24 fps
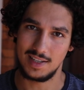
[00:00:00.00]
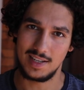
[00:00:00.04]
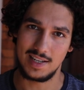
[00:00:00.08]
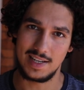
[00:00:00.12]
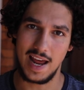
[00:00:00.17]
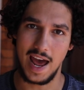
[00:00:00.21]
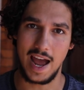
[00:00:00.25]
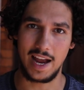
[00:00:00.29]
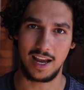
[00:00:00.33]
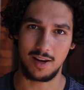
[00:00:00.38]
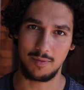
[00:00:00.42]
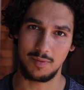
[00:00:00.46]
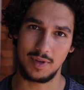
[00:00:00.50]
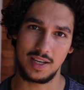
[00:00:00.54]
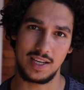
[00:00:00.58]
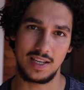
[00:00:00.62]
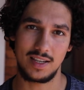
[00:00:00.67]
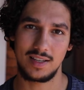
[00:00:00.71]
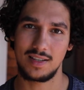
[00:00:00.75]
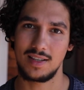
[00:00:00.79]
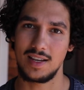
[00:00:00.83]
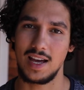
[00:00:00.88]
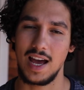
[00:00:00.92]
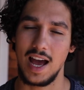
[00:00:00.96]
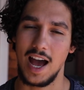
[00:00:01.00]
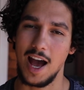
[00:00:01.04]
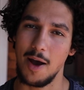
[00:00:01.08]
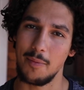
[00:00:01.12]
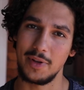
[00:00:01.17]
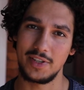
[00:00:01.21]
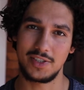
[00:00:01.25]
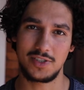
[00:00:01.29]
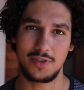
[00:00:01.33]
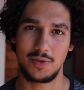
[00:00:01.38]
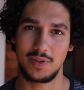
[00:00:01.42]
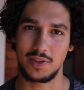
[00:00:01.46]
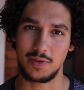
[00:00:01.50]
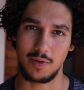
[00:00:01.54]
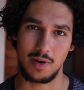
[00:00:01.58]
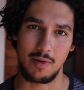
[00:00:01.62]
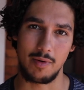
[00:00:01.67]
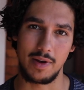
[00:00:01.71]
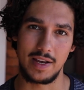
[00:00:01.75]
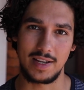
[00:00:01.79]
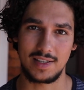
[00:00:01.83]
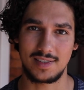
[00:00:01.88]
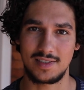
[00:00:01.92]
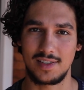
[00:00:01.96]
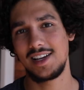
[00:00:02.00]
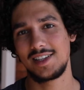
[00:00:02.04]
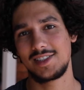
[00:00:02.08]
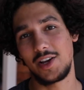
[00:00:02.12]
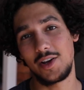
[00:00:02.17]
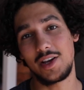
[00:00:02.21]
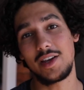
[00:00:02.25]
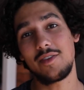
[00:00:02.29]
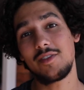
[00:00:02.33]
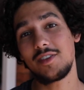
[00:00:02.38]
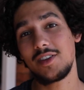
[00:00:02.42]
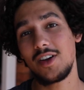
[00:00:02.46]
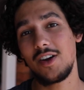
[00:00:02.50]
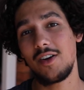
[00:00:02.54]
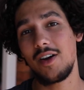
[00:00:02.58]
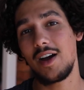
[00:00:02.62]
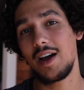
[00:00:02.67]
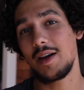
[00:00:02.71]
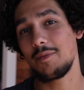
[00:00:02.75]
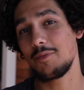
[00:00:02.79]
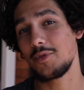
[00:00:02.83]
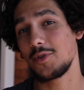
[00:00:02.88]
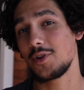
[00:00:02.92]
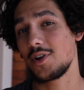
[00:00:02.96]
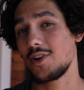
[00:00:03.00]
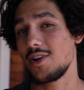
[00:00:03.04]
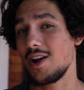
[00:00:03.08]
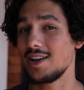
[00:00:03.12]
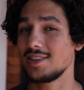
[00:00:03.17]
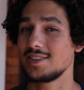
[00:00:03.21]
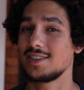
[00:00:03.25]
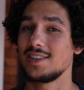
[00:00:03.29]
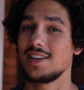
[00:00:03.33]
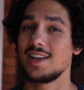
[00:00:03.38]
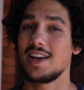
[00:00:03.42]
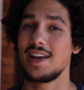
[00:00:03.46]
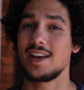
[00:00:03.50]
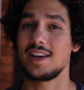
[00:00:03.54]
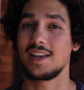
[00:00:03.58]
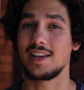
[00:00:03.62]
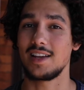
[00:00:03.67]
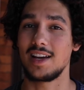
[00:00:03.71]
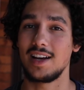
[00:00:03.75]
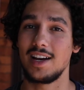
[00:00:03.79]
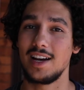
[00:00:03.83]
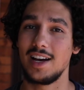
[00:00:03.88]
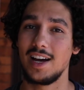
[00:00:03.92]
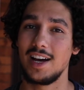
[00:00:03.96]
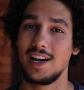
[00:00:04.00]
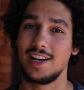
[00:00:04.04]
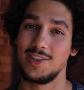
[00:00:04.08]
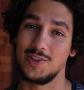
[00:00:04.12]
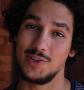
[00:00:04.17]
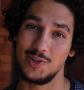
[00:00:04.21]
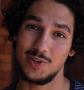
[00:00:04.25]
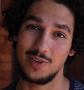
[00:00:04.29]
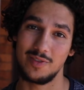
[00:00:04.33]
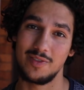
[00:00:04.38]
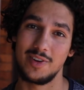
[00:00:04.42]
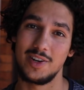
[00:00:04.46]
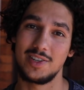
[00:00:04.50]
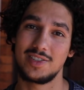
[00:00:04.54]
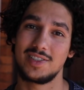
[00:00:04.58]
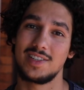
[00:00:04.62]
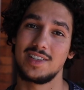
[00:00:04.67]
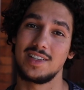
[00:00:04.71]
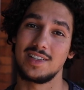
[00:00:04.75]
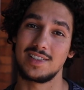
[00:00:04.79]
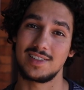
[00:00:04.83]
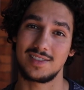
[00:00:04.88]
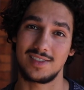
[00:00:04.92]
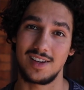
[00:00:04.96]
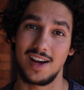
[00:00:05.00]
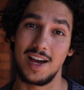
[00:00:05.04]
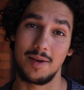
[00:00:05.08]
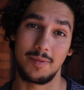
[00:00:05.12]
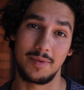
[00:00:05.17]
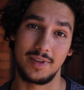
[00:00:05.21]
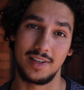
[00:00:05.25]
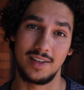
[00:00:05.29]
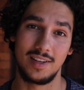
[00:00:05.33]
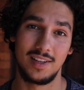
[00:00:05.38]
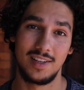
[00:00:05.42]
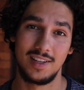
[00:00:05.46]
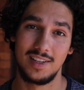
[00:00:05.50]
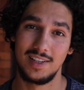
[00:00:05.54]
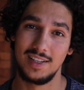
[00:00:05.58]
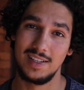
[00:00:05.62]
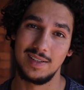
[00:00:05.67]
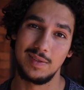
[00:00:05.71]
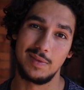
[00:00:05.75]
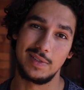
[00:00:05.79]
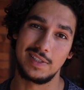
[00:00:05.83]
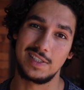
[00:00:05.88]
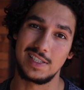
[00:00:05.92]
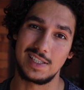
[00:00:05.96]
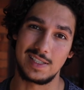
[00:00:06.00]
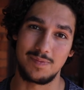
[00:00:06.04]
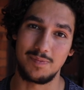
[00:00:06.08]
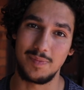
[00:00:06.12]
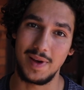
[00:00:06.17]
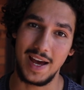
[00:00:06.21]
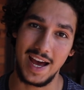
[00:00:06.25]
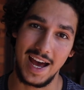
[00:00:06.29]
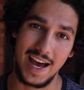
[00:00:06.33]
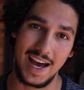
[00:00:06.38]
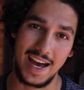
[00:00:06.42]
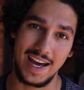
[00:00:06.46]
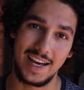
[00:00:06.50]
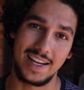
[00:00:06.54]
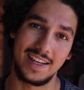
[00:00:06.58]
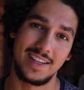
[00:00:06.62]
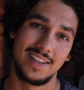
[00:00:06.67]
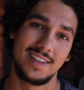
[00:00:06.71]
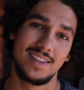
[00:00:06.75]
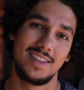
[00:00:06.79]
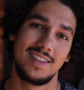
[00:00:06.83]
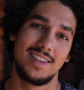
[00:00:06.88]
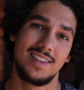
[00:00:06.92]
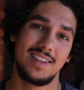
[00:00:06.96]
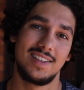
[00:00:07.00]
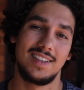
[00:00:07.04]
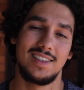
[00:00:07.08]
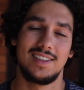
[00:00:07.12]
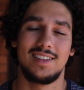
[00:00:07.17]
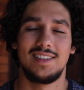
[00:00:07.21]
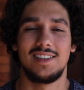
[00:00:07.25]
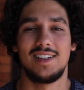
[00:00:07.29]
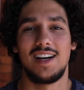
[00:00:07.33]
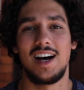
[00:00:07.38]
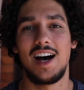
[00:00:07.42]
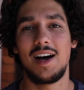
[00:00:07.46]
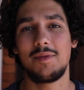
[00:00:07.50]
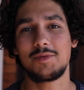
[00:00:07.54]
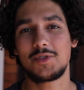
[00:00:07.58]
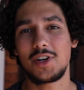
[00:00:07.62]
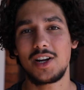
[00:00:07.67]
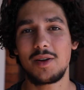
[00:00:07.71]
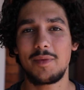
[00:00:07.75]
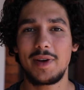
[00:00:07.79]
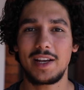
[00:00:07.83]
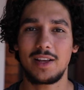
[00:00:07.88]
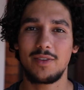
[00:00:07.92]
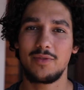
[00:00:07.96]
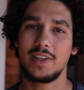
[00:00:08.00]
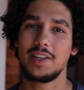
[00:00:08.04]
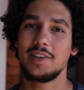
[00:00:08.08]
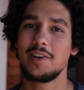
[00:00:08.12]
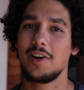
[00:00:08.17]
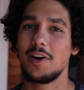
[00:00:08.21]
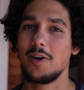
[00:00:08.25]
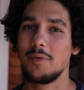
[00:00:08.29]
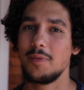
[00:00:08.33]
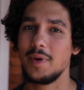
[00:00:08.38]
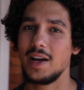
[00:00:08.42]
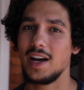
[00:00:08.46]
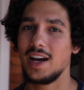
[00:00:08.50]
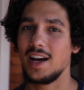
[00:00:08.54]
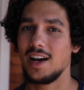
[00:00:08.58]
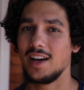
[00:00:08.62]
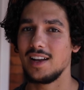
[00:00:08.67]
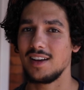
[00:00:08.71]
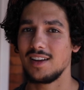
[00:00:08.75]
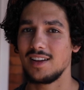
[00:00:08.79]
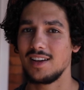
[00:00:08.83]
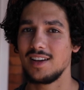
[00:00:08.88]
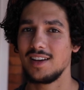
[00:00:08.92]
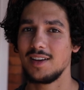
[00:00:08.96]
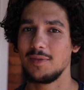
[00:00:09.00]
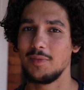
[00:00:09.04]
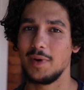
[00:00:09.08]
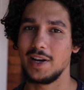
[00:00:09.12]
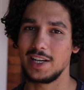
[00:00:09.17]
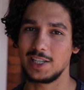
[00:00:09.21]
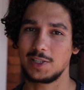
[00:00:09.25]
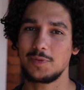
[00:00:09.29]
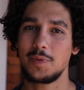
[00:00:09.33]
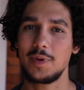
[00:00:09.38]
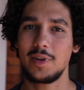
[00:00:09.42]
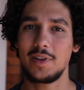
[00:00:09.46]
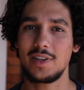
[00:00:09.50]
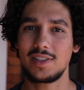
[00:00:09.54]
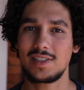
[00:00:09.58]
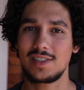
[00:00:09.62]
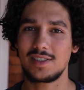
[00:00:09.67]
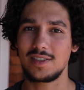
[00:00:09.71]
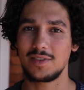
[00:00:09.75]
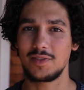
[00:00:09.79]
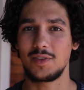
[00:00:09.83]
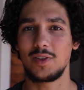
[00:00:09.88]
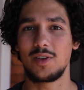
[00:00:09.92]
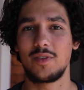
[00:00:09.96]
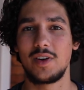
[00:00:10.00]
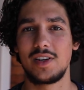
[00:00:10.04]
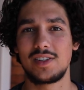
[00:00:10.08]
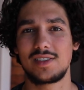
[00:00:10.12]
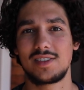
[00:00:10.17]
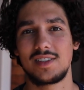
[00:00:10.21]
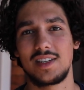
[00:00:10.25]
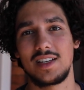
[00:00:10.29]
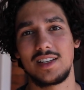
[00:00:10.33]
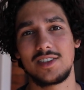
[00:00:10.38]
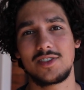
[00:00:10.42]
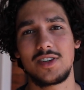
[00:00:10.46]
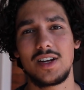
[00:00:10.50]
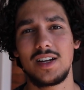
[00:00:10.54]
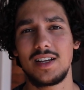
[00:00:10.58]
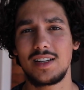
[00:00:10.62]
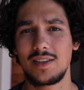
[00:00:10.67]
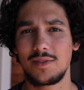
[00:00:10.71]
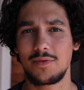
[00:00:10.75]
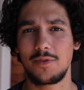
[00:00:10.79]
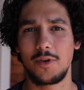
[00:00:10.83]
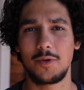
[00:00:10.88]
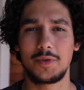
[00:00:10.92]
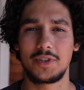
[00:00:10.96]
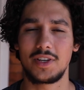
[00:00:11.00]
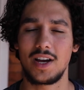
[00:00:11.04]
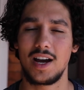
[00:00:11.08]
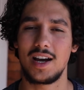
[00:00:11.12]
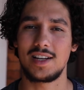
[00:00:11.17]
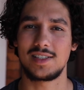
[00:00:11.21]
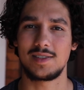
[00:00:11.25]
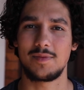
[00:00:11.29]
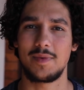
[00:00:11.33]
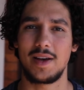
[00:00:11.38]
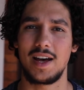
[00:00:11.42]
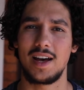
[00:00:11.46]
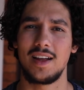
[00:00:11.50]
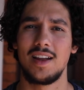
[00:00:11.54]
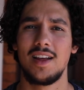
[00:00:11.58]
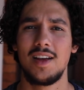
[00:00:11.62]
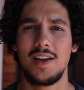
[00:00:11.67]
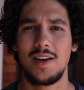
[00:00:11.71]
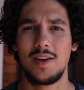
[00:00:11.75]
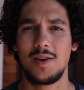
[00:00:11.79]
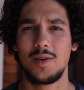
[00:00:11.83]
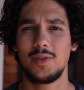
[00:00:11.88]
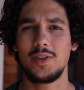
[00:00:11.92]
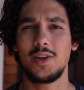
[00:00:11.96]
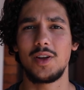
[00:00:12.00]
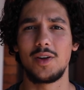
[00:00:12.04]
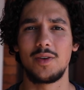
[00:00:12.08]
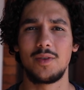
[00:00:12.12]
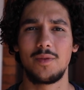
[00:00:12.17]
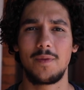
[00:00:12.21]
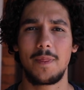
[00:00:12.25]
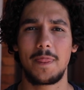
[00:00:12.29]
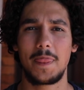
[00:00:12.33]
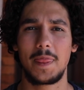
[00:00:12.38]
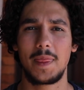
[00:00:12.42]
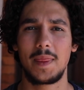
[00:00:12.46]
nagging me, but it's due in 3 weeks. So even though I'm procrastinating a university assignment, which is bad, I'm trying to make a video about my experiences at university and try and inform you guys about you know,